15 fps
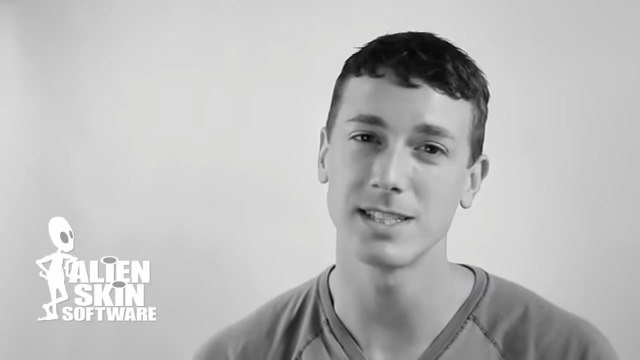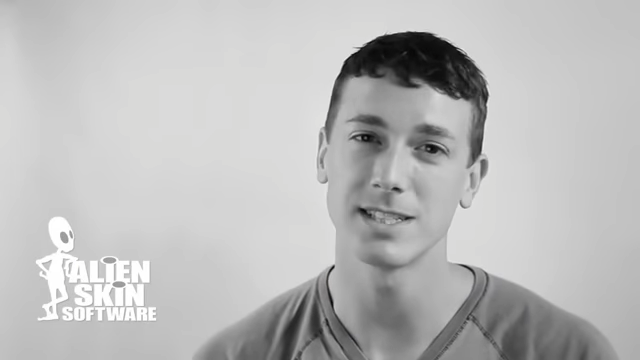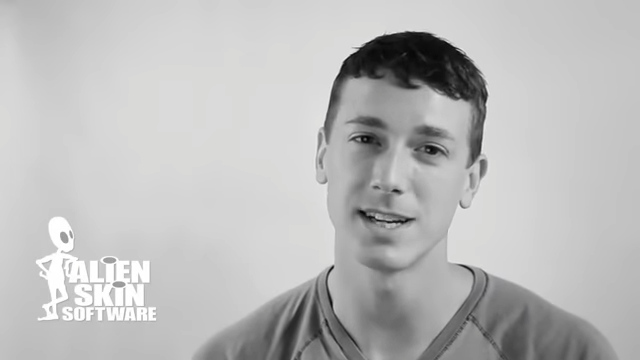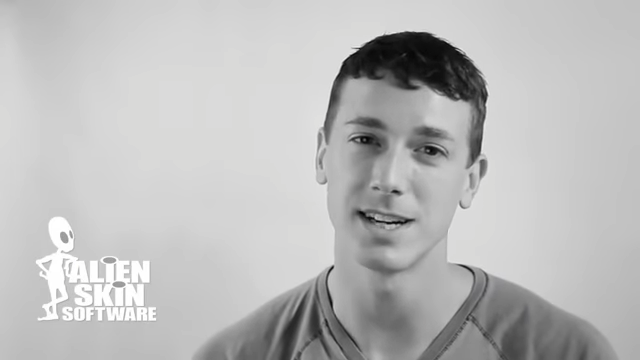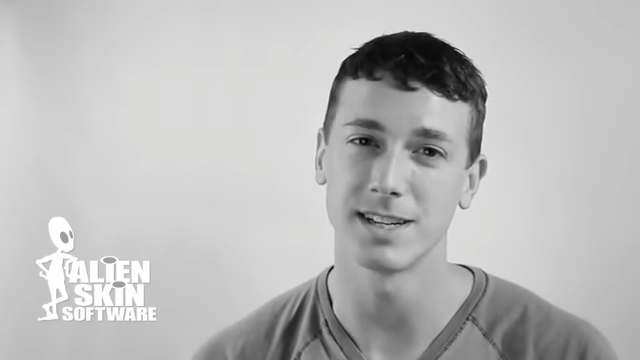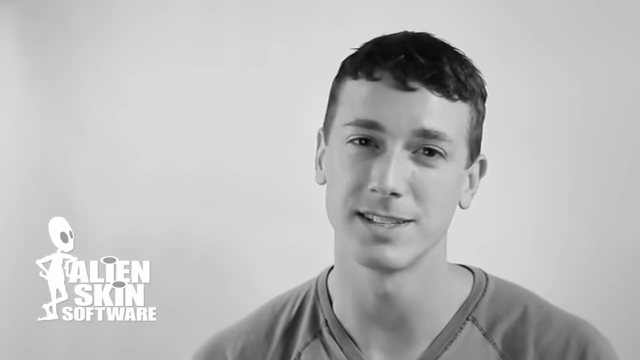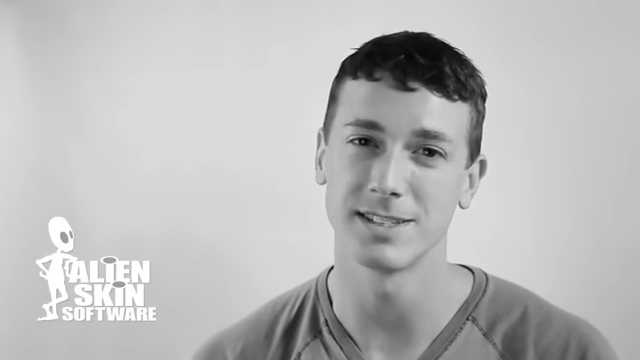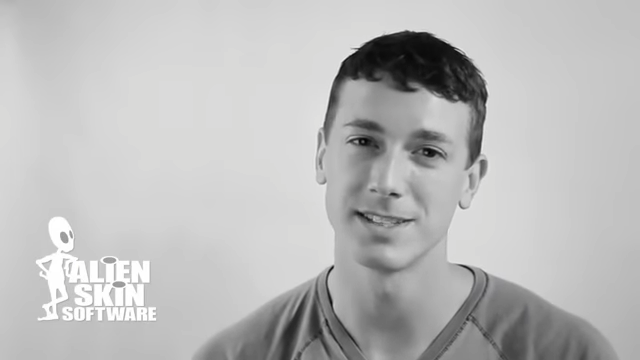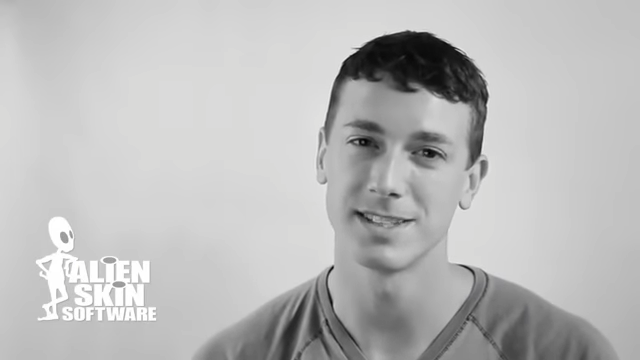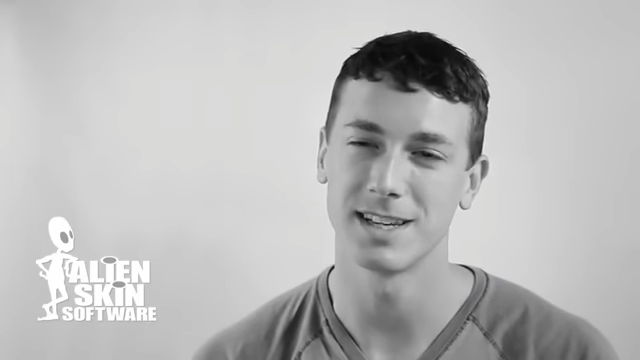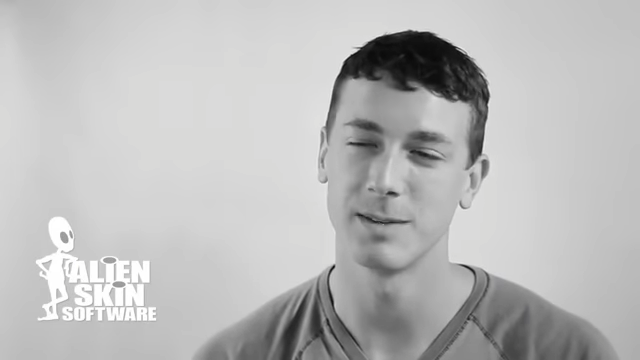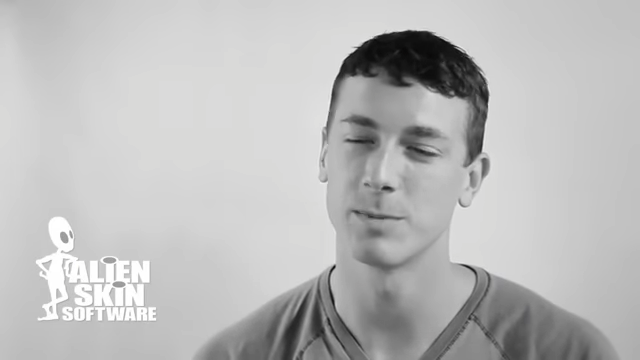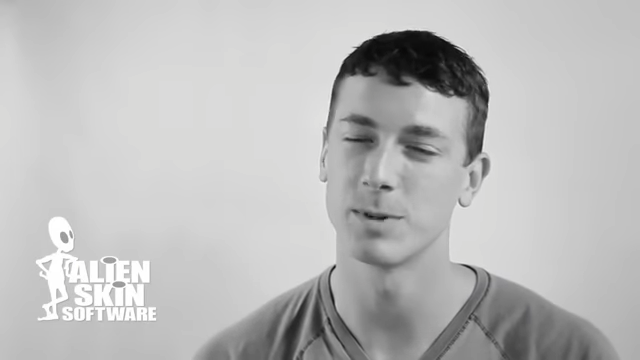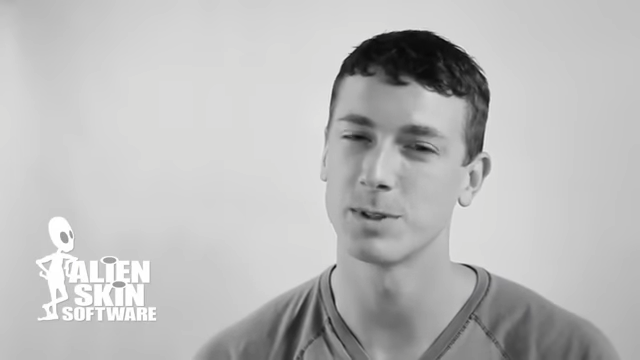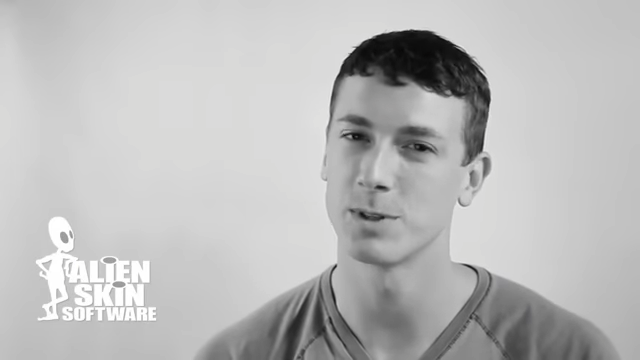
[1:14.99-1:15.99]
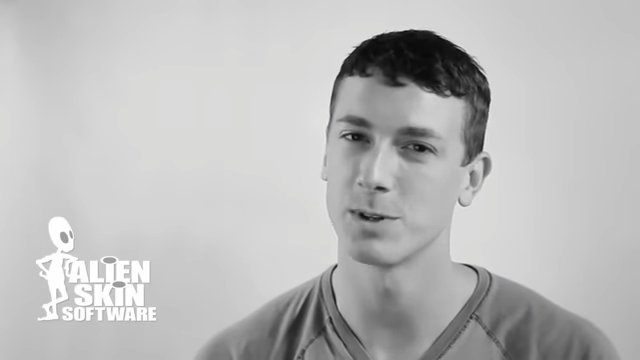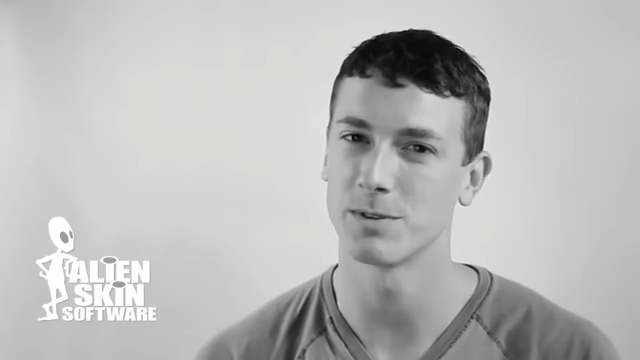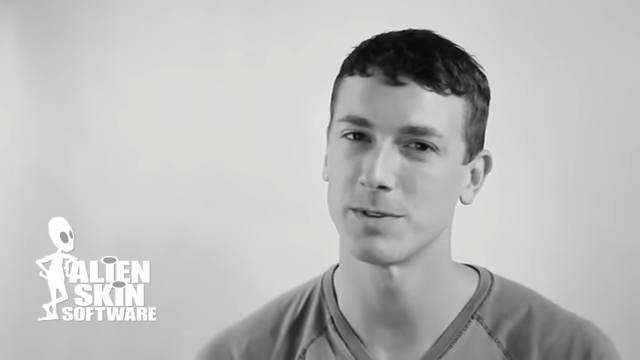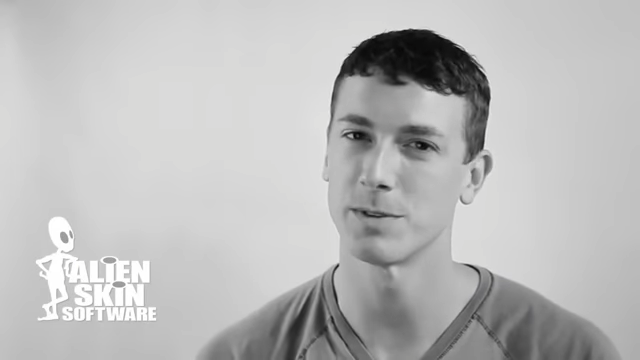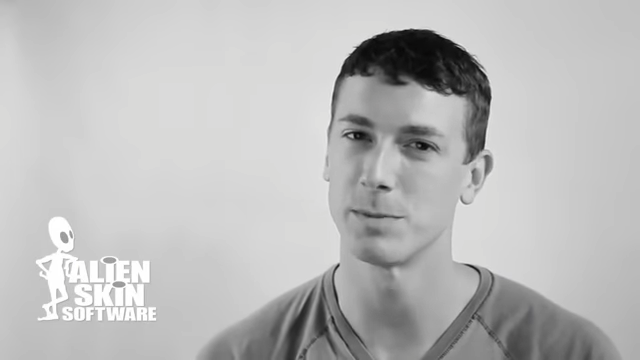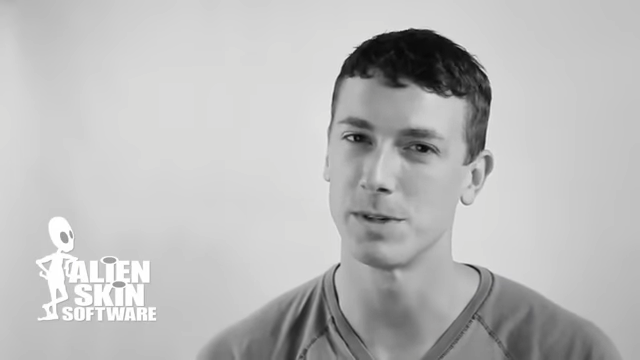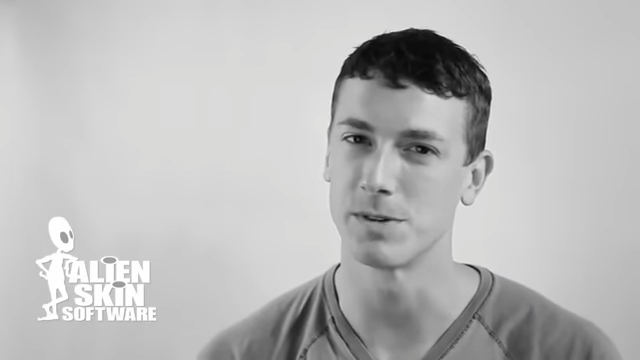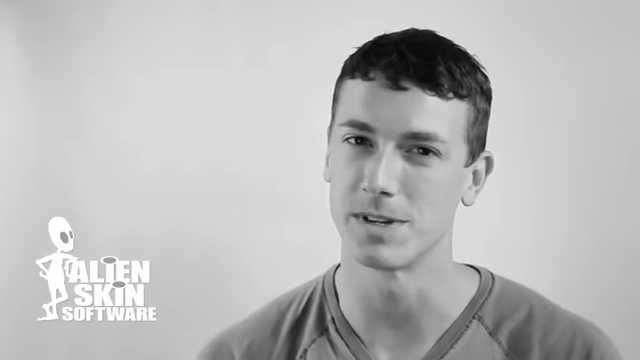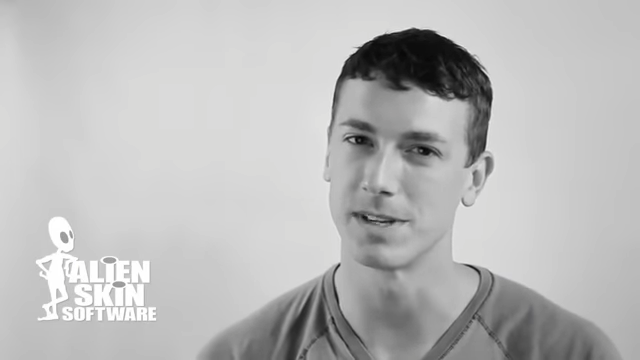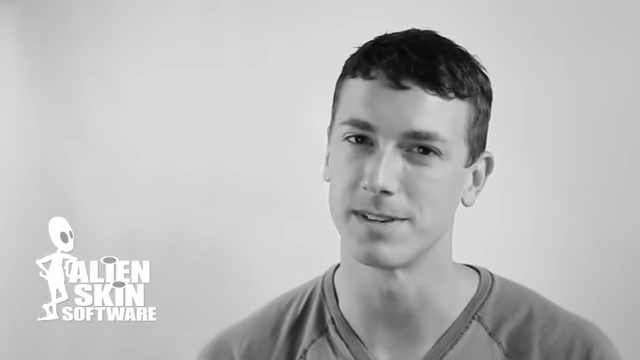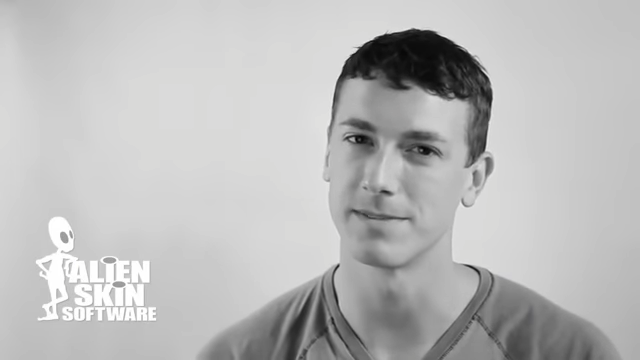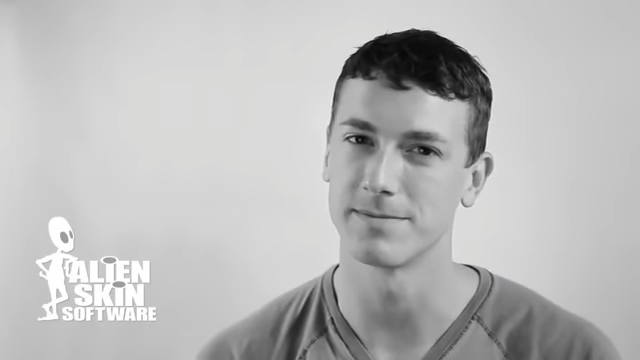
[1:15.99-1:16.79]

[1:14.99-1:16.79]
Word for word: size and preserve the beauty.